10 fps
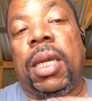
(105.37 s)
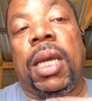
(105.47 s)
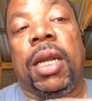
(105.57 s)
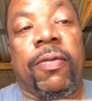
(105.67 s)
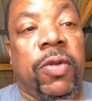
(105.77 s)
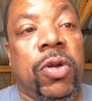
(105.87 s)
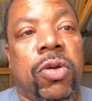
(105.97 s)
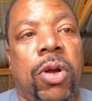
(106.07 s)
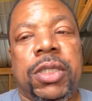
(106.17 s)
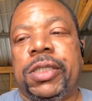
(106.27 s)
And if you
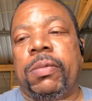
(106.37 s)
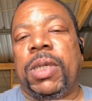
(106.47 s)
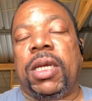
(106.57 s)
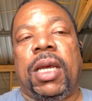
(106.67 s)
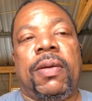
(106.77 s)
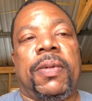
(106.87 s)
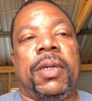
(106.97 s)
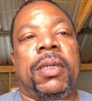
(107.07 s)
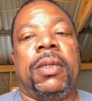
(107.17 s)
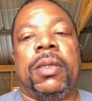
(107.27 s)
cross them together,
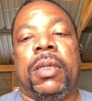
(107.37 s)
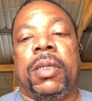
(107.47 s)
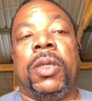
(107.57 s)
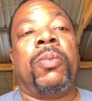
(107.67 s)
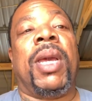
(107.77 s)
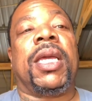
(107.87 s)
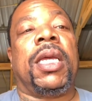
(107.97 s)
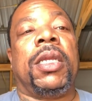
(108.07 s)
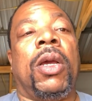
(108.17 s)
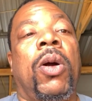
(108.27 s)
you making your